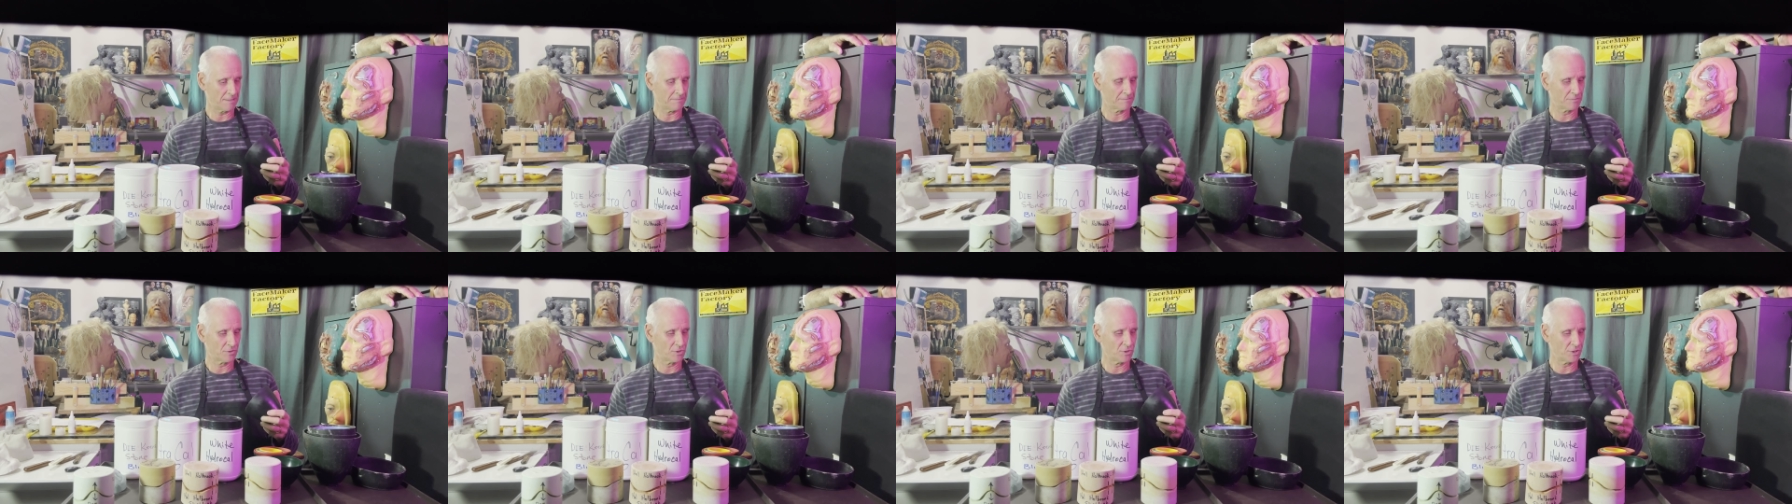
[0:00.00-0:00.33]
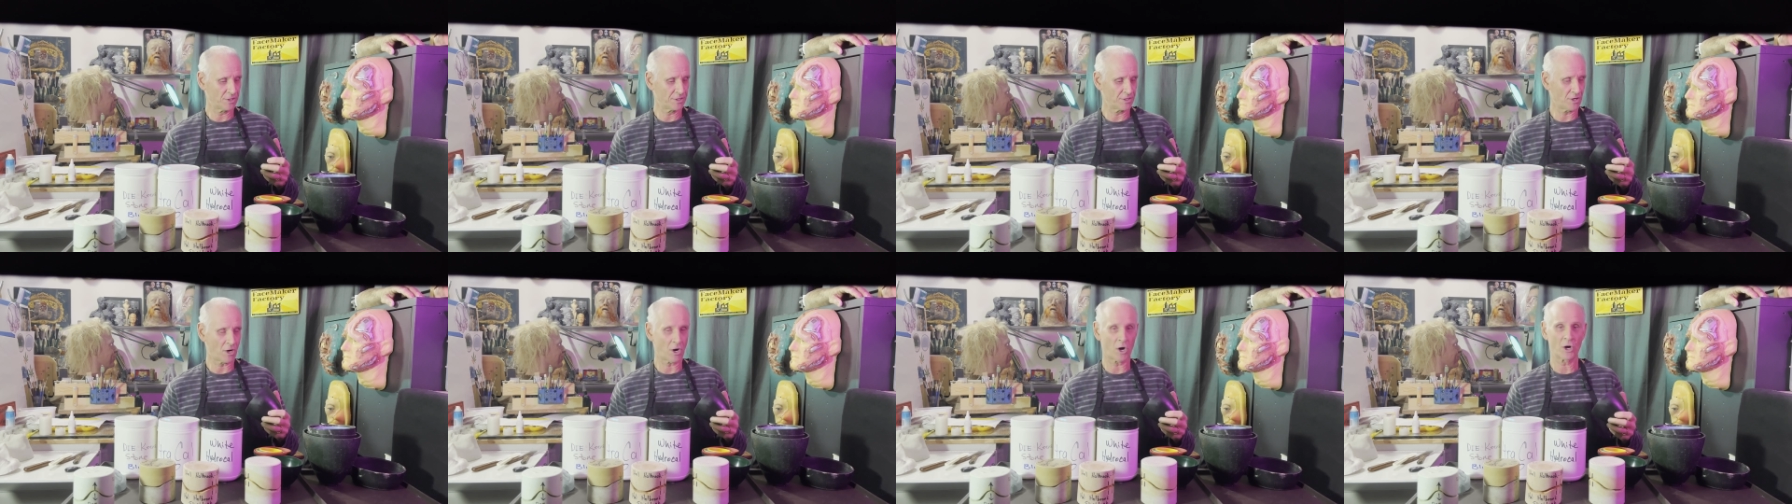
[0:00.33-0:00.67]

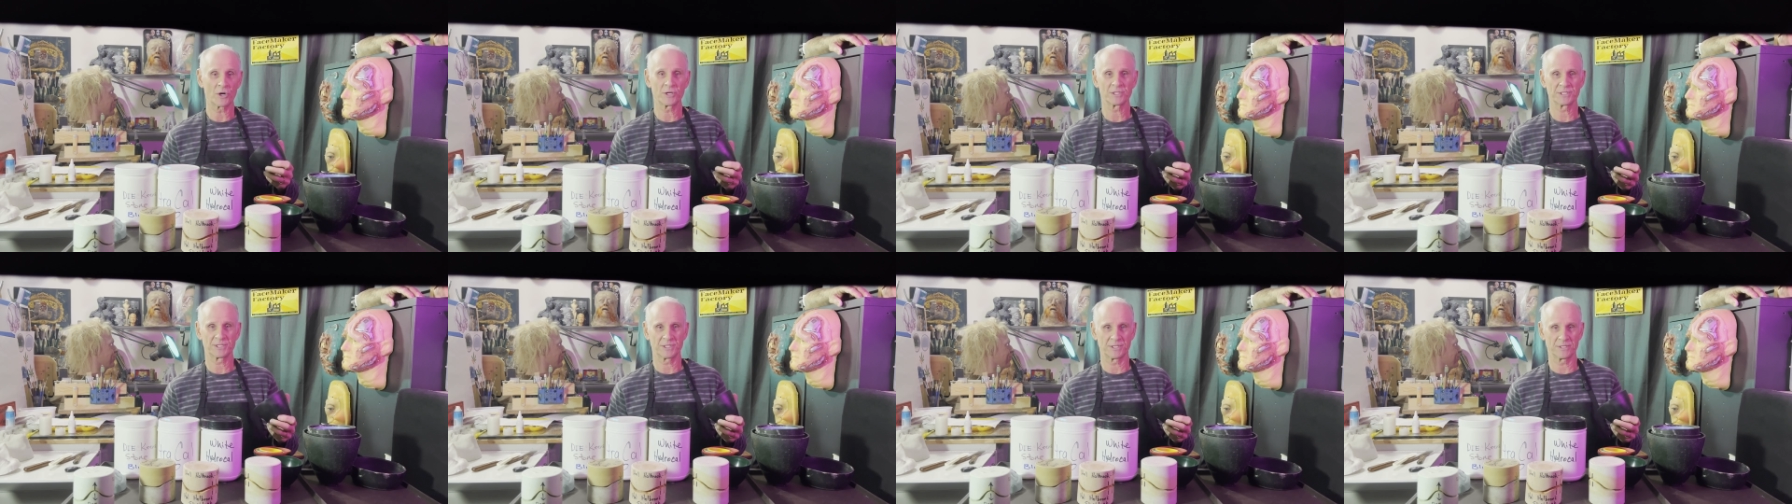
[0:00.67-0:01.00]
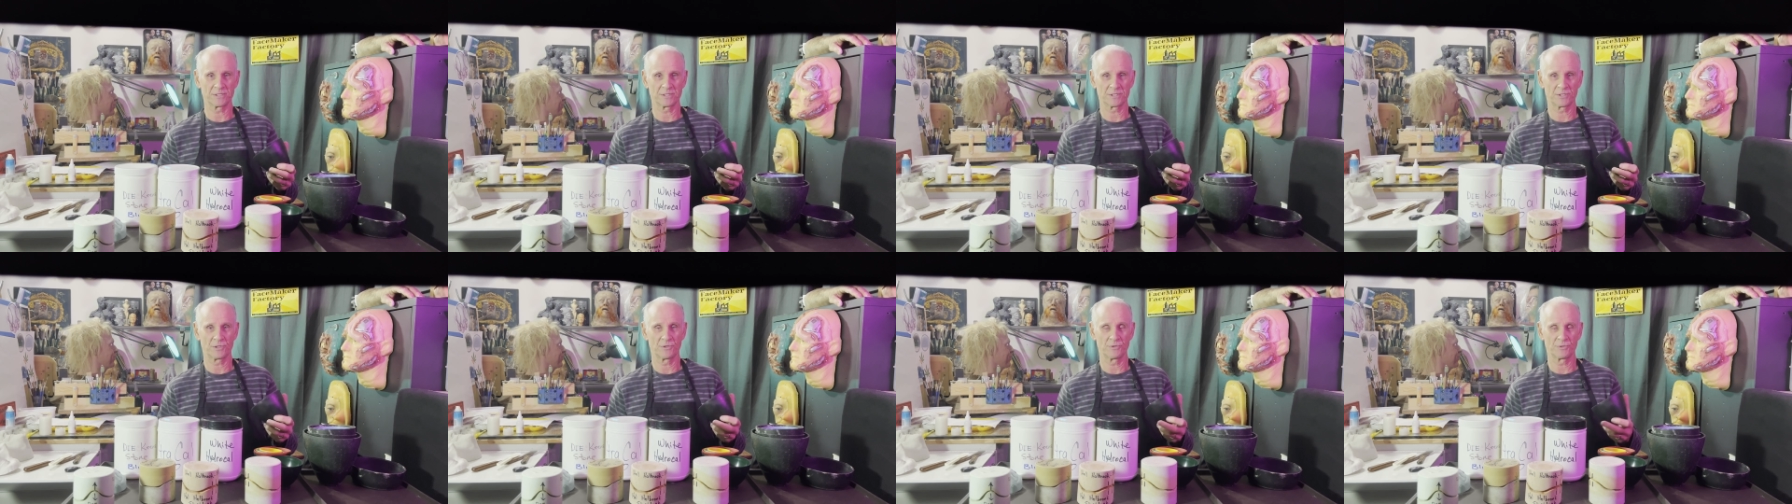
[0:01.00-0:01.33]
good
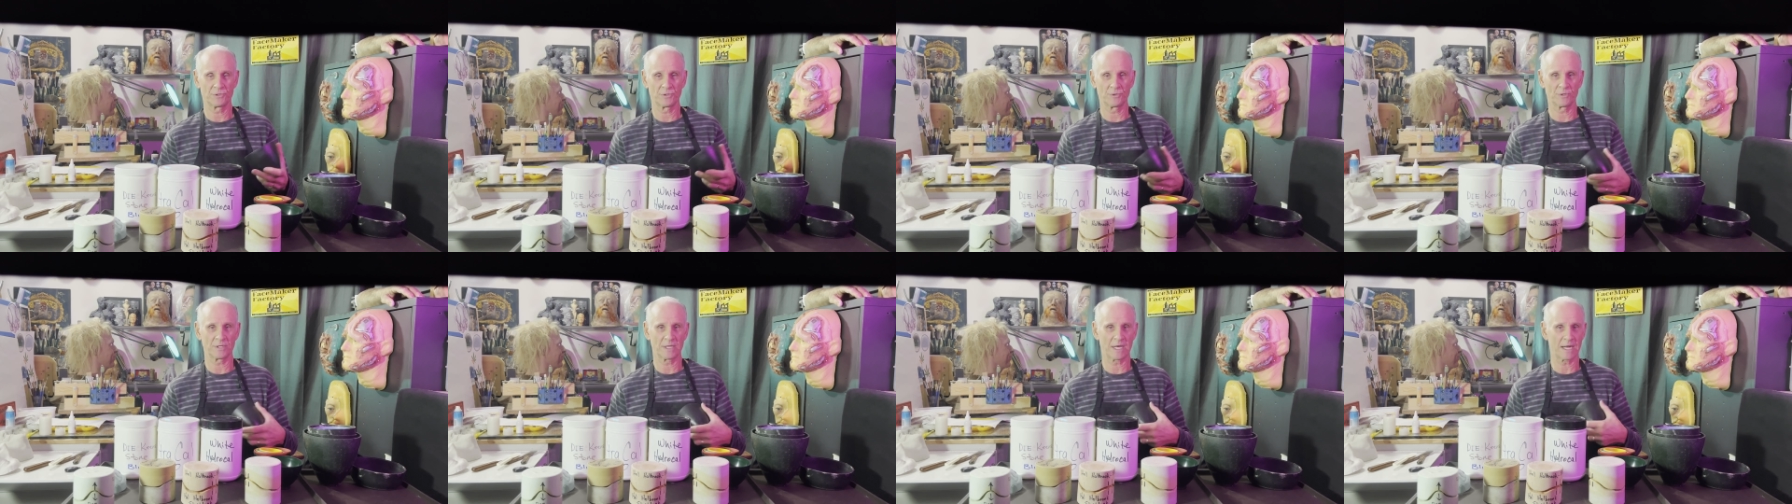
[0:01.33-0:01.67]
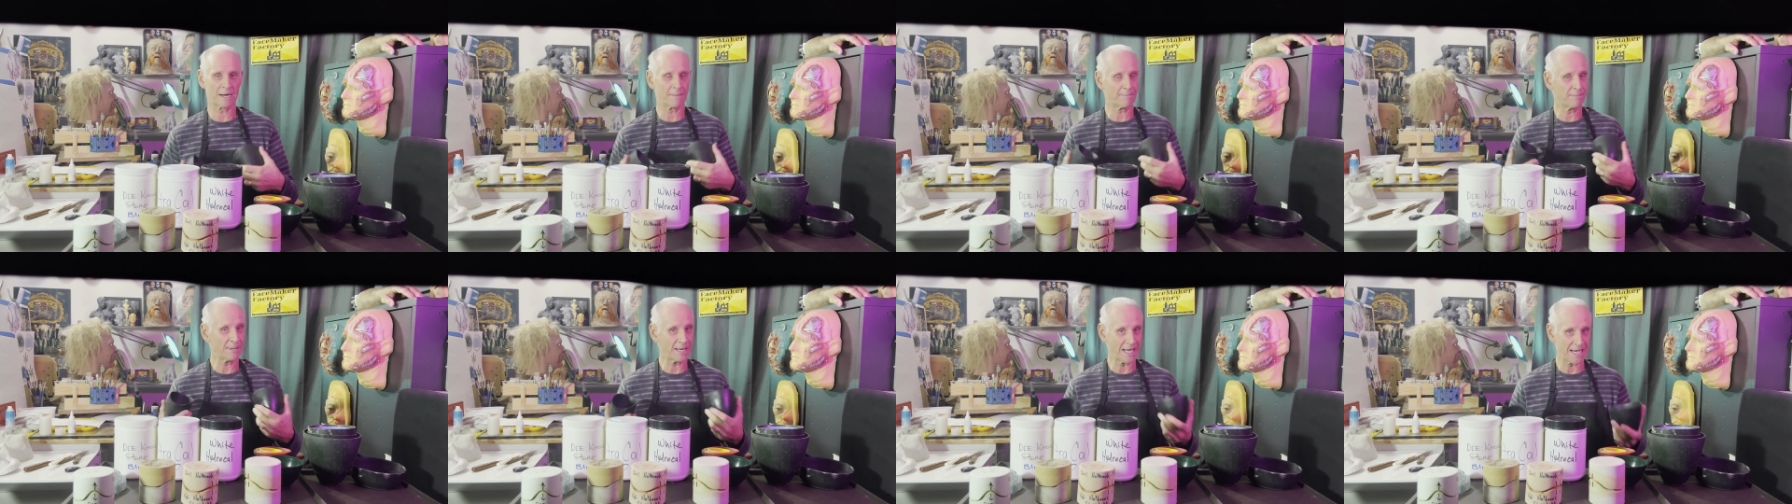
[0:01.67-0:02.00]
artisans who do a lot
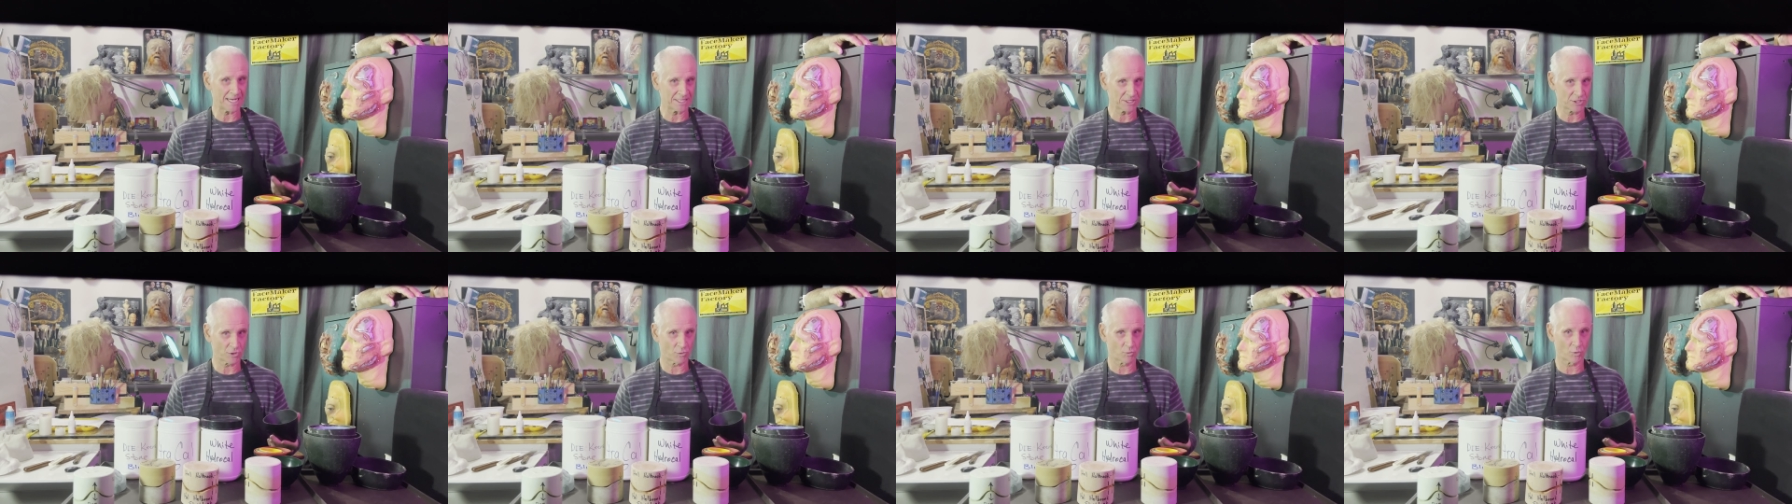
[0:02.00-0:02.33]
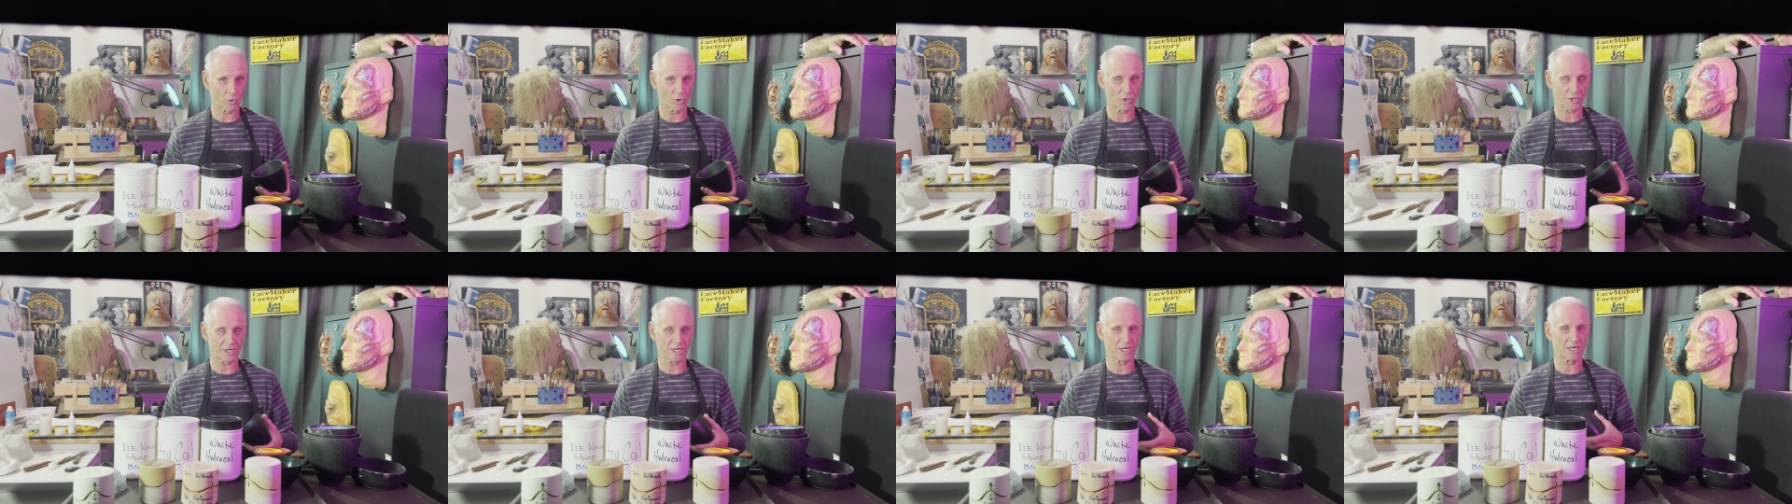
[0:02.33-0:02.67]
of plaster
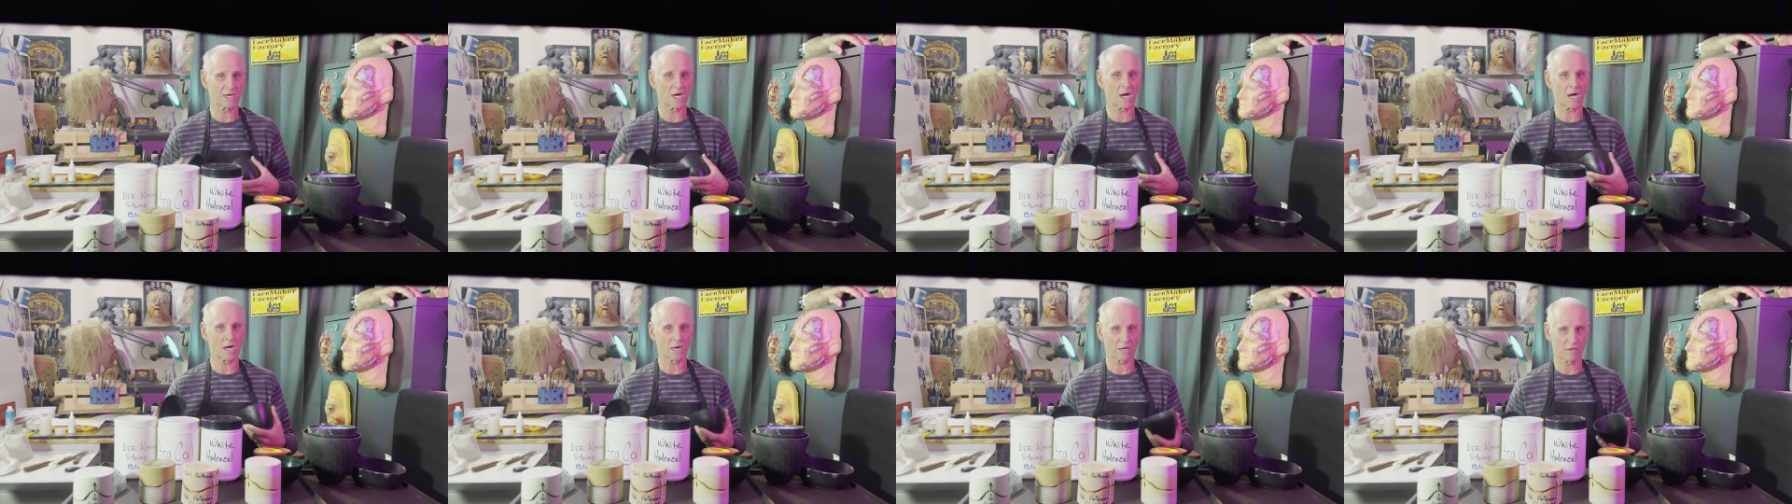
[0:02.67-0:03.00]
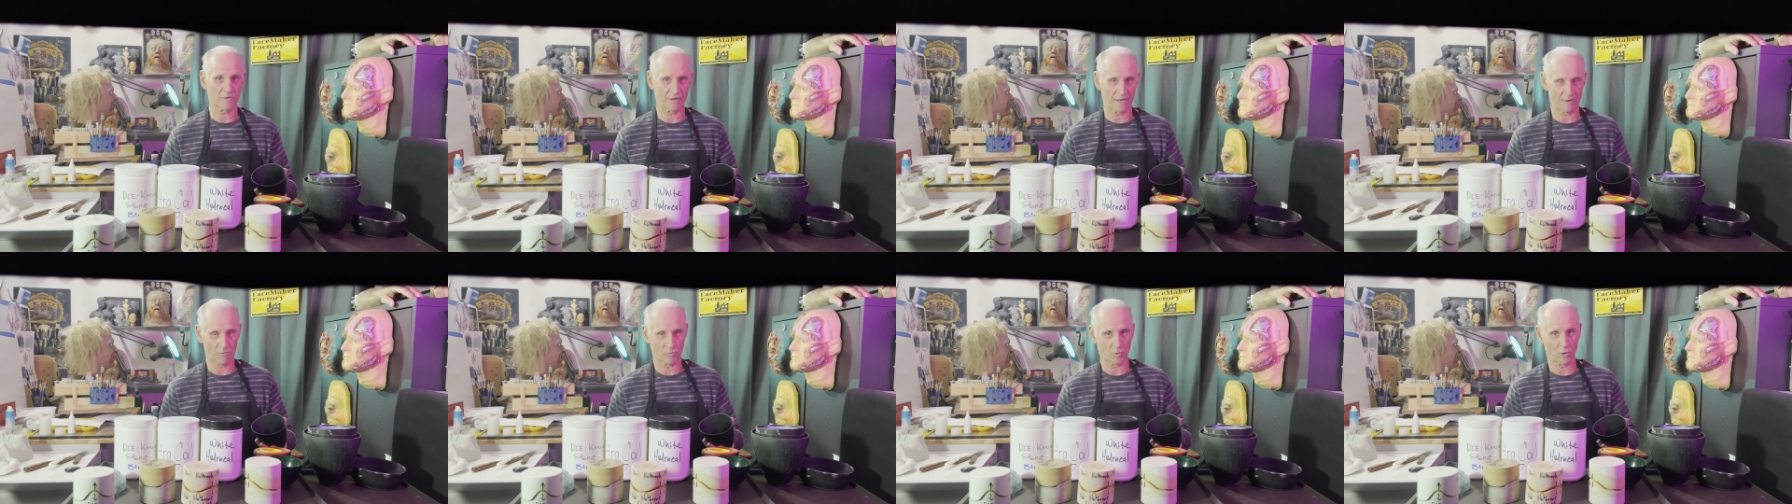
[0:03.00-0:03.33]
work and
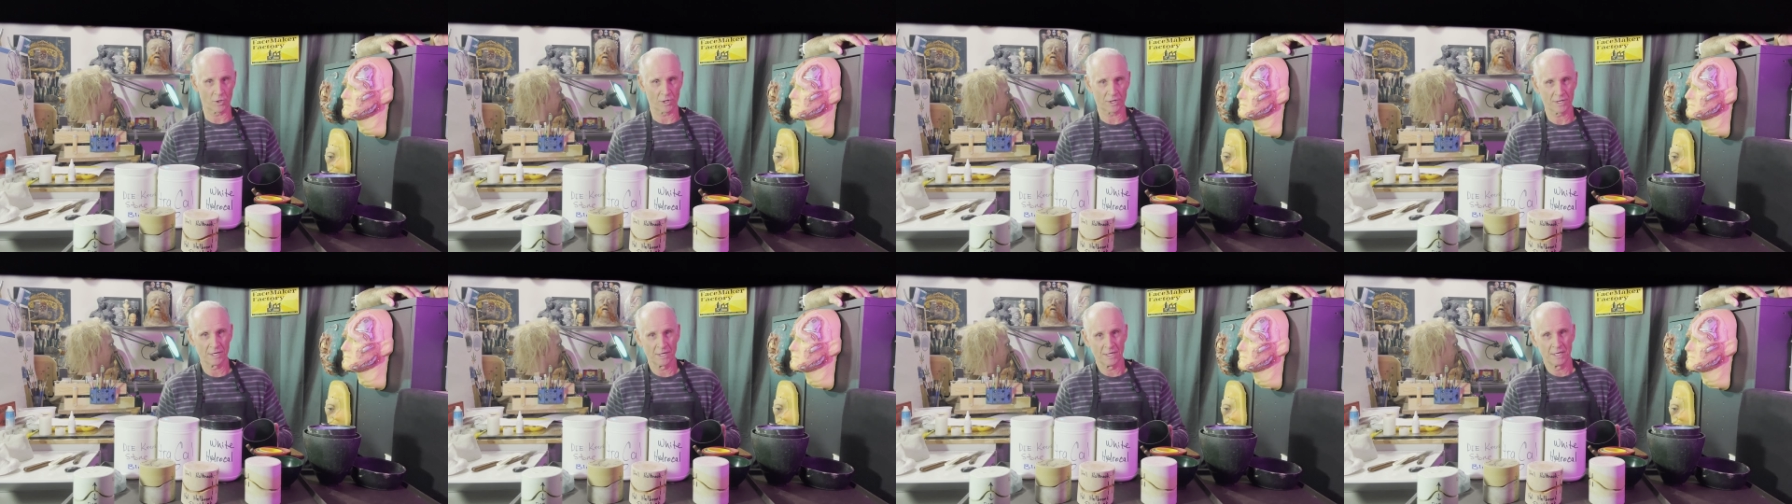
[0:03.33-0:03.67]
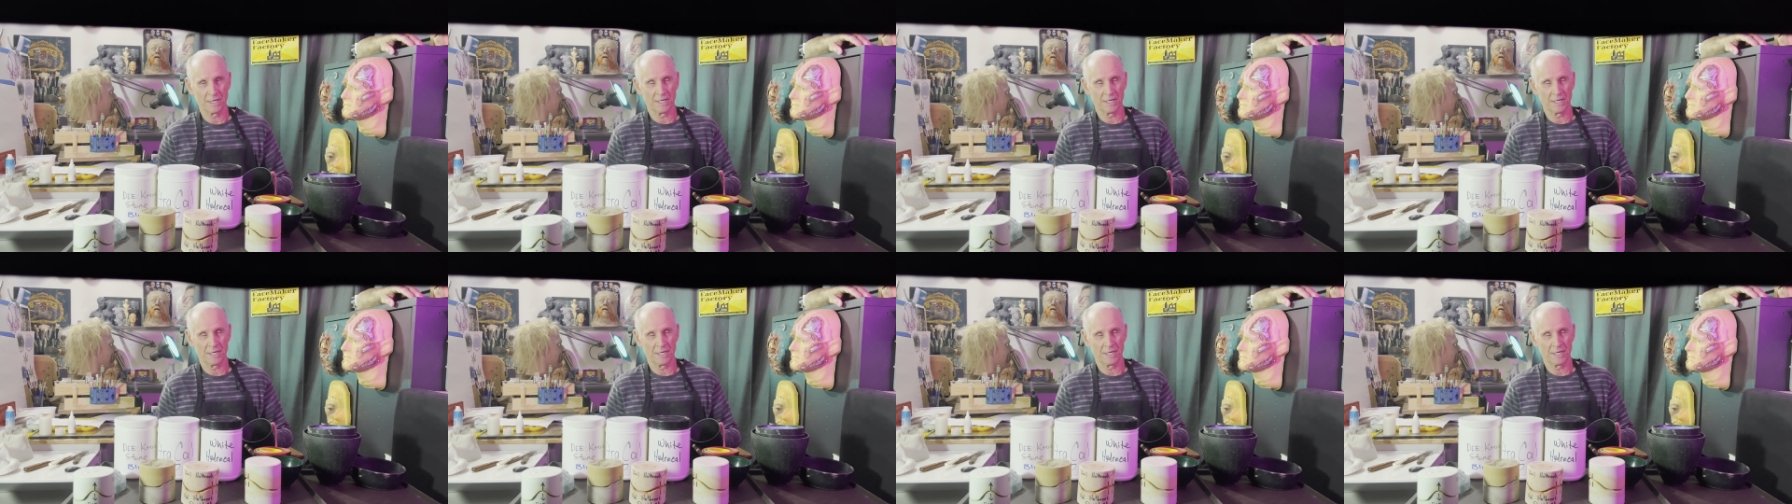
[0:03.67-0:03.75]
concrete work